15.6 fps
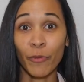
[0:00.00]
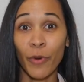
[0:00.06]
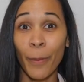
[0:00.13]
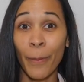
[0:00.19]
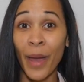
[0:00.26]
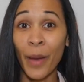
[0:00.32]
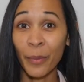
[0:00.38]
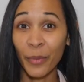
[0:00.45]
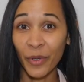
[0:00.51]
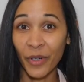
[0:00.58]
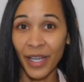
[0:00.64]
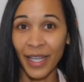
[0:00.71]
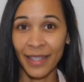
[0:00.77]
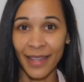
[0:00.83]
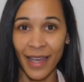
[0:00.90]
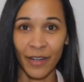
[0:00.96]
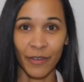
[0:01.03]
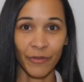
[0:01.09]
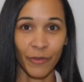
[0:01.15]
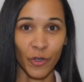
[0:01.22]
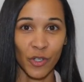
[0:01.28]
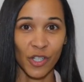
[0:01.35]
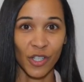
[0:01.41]
remembering that
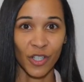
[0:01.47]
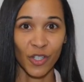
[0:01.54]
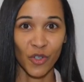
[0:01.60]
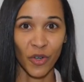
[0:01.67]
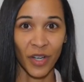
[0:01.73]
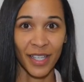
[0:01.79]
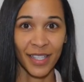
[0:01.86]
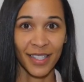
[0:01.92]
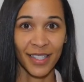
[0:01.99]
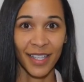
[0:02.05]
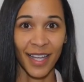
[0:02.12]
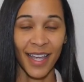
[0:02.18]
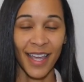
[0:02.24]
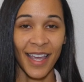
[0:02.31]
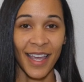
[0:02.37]
unfortunate choice.